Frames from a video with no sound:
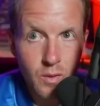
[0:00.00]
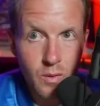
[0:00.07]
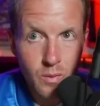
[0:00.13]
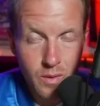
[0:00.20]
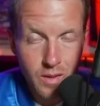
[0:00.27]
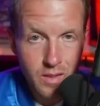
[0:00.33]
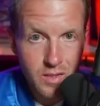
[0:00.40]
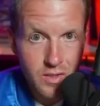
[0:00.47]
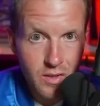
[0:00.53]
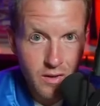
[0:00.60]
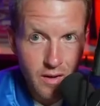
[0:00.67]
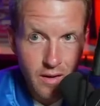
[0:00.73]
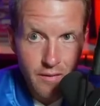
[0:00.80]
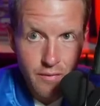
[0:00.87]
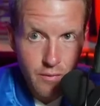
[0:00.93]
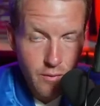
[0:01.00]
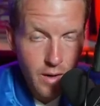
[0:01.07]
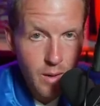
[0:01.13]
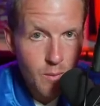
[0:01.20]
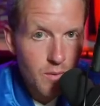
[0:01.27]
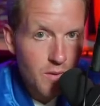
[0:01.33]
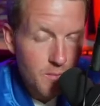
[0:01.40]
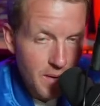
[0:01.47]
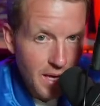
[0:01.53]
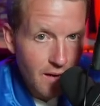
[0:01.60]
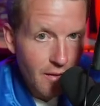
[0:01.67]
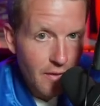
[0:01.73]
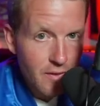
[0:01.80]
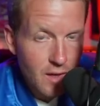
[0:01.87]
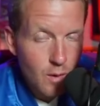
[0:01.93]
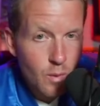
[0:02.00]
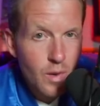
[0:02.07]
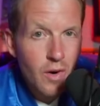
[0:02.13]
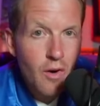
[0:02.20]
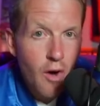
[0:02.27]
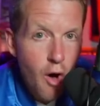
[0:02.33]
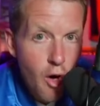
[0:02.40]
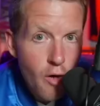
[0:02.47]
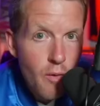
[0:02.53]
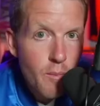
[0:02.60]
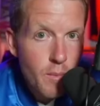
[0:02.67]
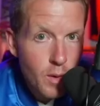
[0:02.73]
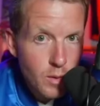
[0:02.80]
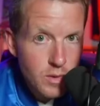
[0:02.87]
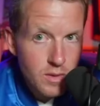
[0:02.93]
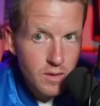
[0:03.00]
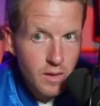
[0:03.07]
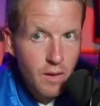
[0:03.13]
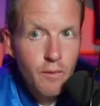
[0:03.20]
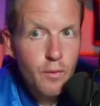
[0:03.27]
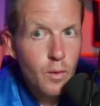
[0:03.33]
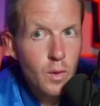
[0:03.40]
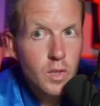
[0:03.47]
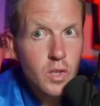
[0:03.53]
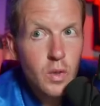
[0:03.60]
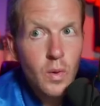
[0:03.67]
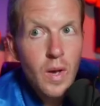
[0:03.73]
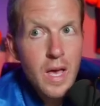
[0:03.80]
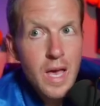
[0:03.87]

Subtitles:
We're going to start off right with the battle I think we are all most looking forward to,